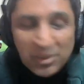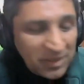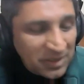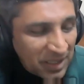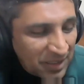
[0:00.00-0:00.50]
I
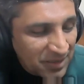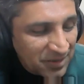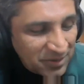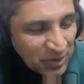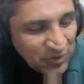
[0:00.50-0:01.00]
mean,
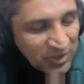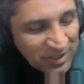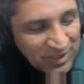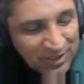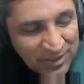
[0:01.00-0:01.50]
I don't
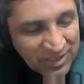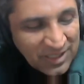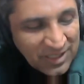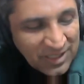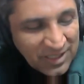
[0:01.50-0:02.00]
work in the
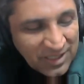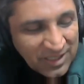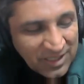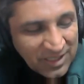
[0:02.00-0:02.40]
area of social